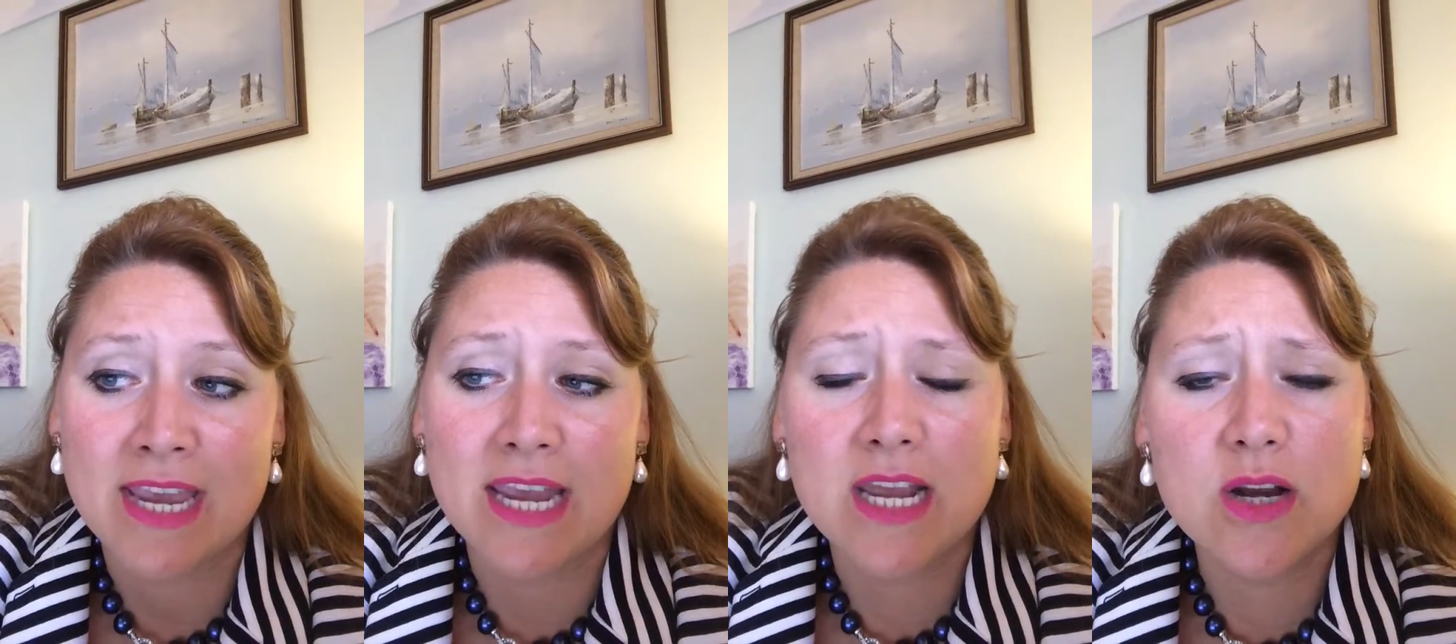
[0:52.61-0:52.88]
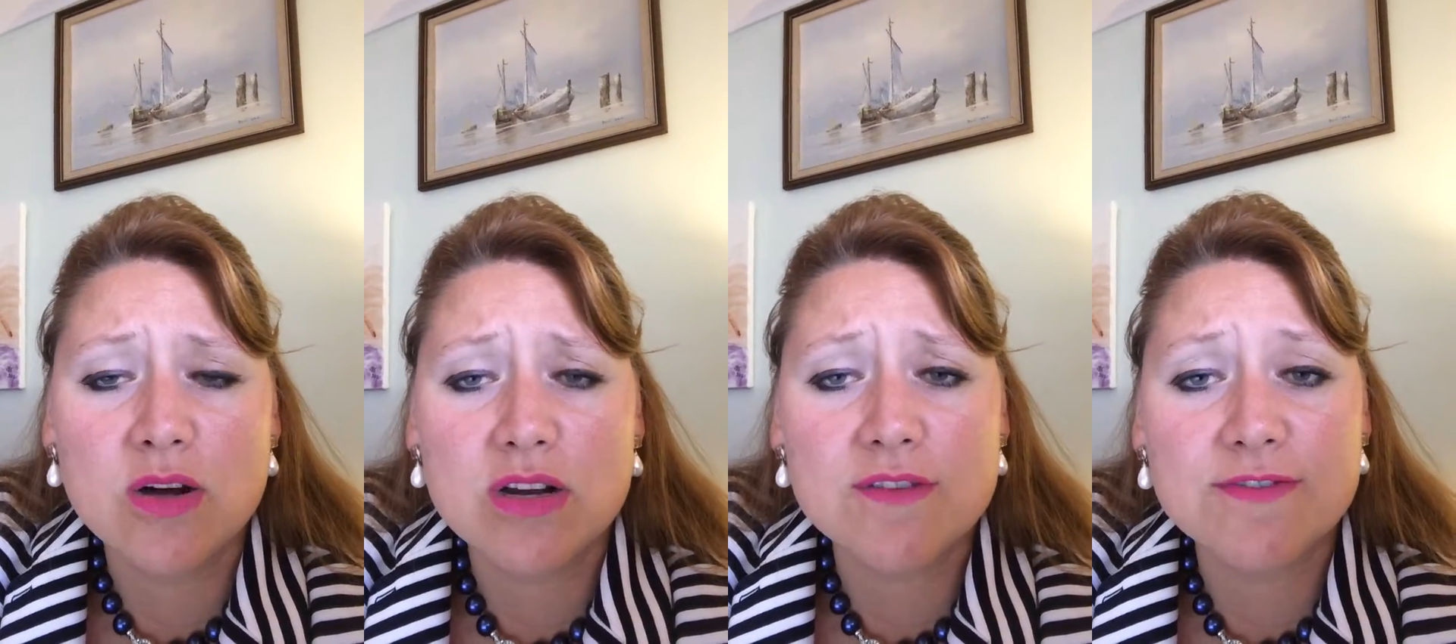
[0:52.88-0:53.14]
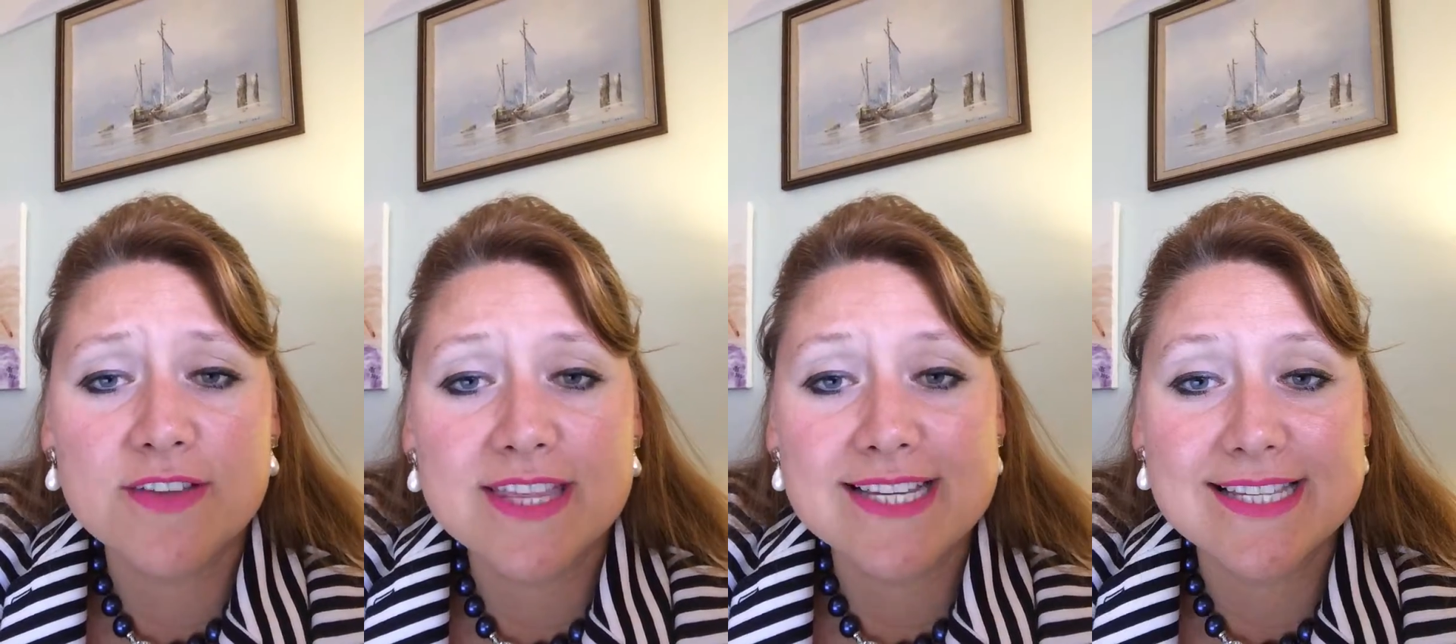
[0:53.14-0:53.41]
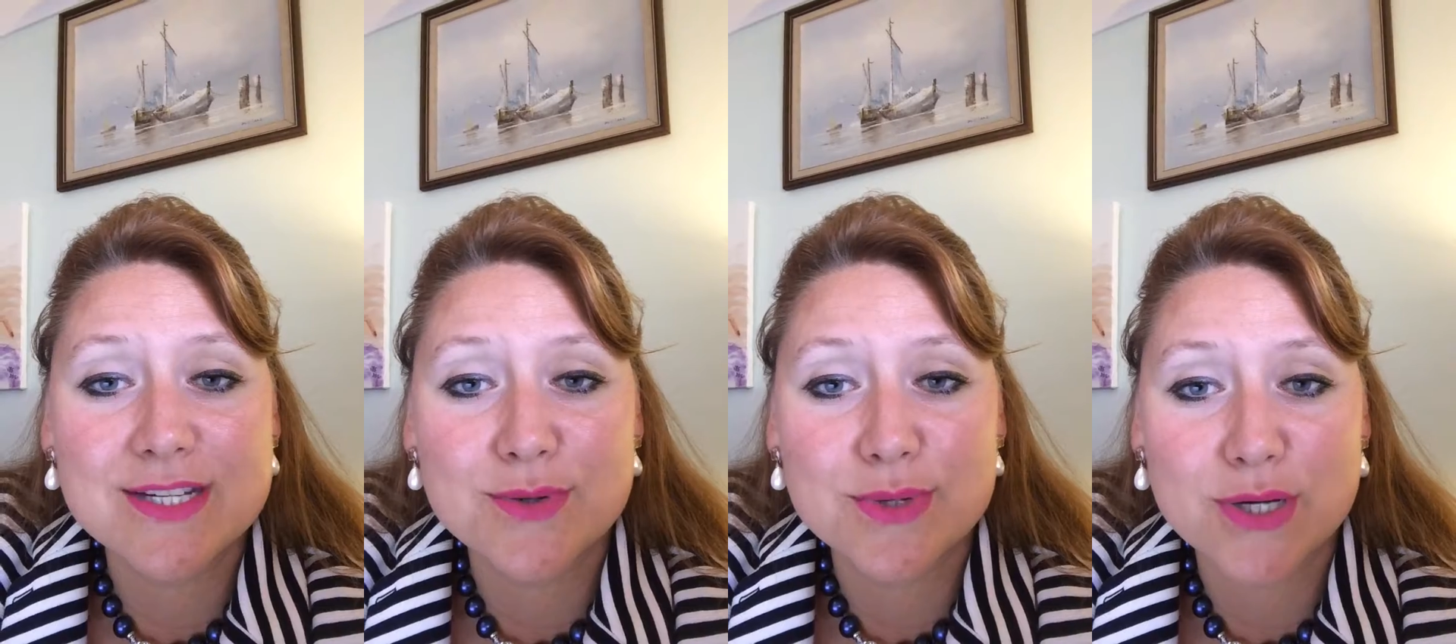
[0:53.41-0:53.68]
In order for
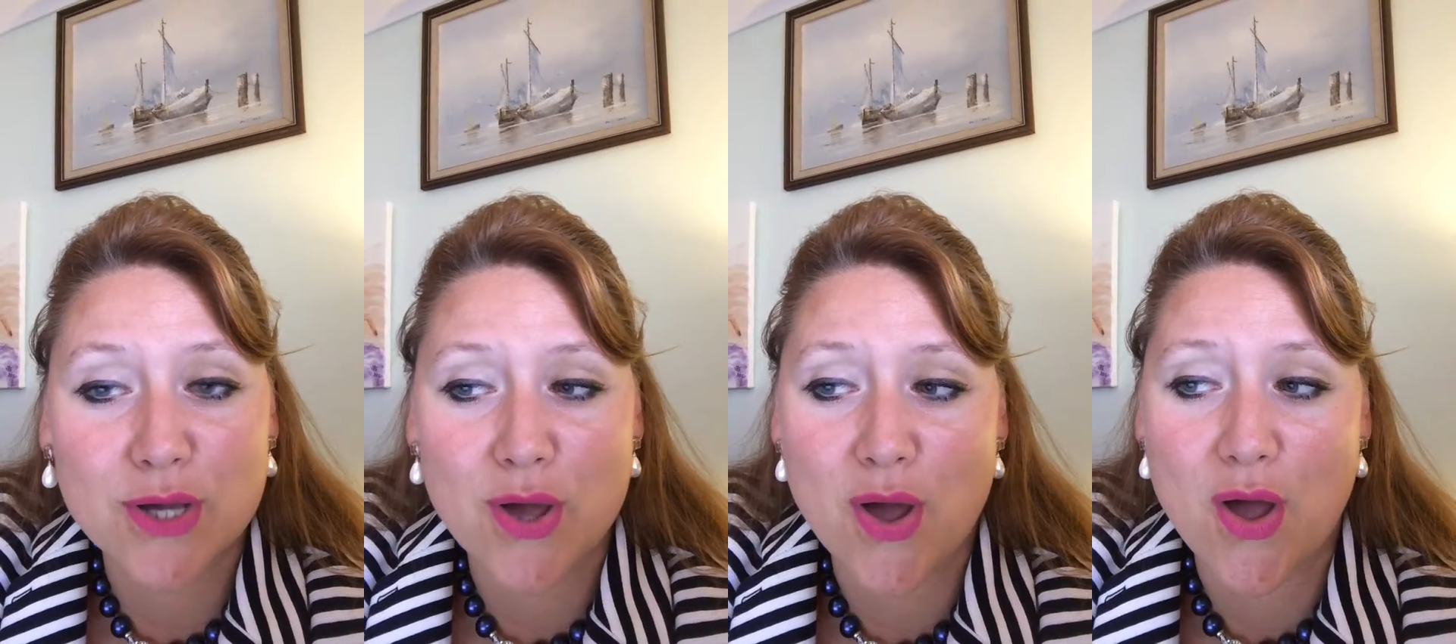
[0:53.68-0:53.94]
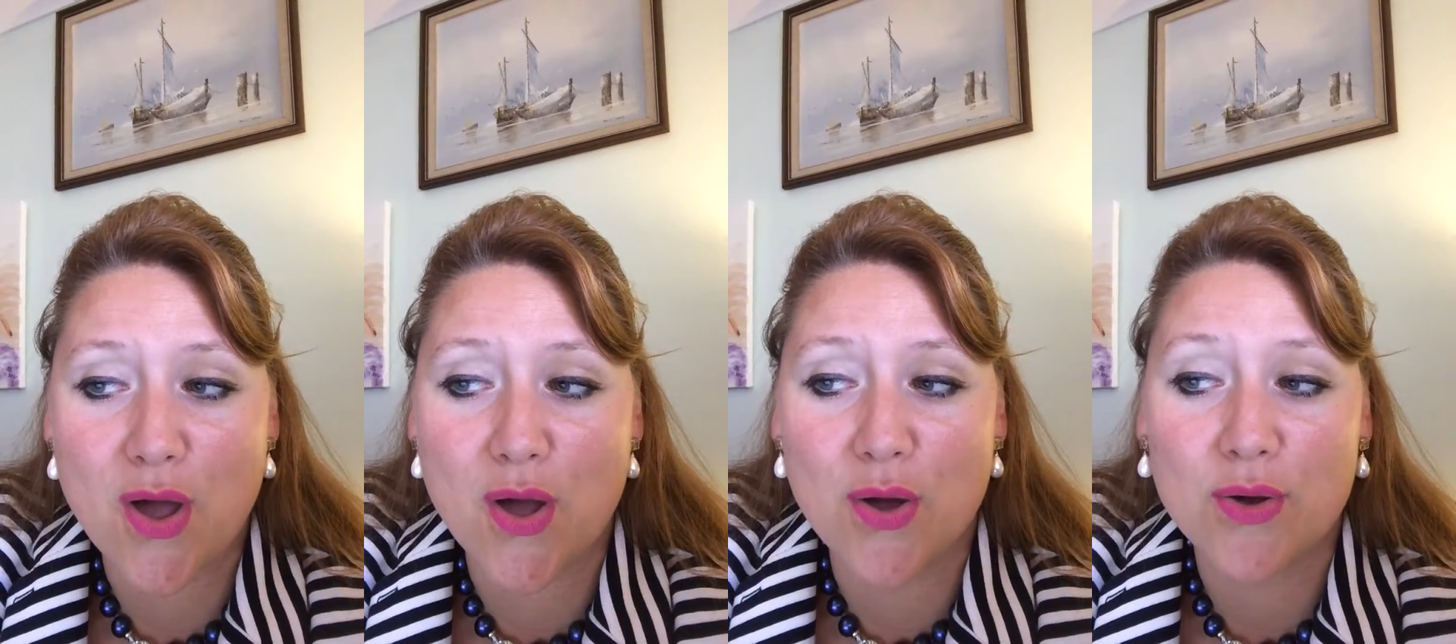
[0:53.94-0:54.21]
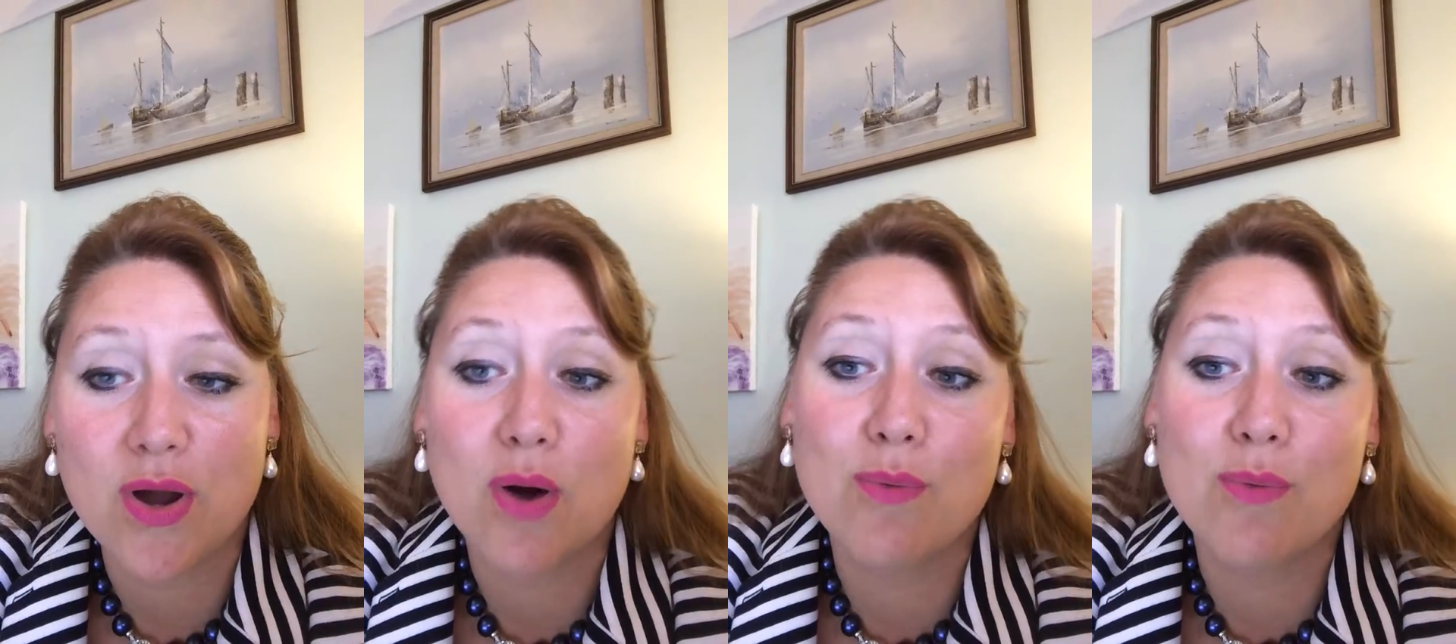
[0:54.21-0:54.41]
this to occur,